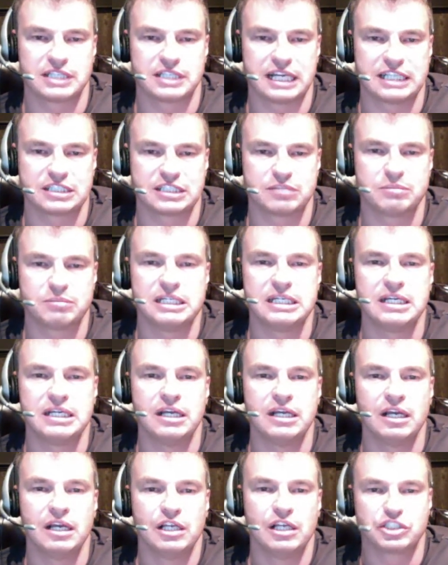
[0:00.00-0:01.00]
It has to be
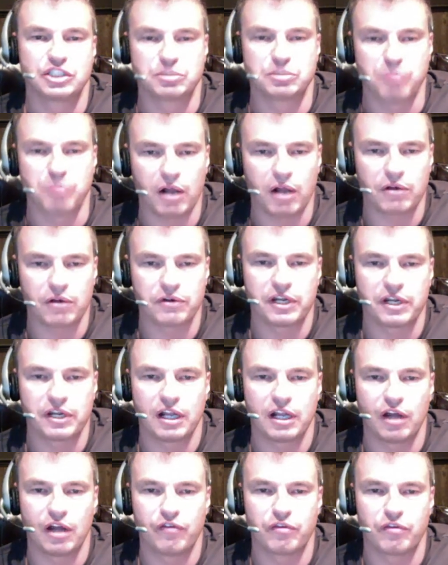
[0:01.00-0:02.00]
smaller than a
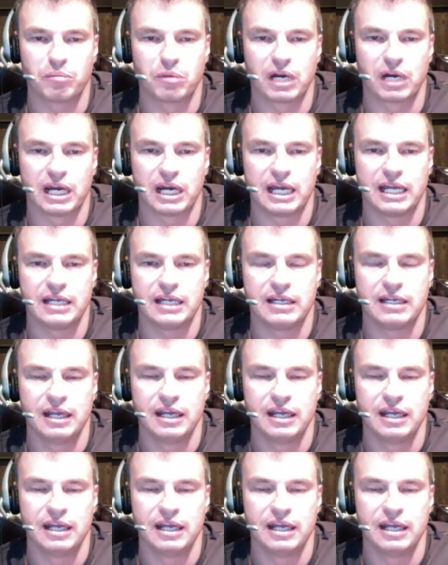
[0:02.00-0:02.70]
loaf of bread.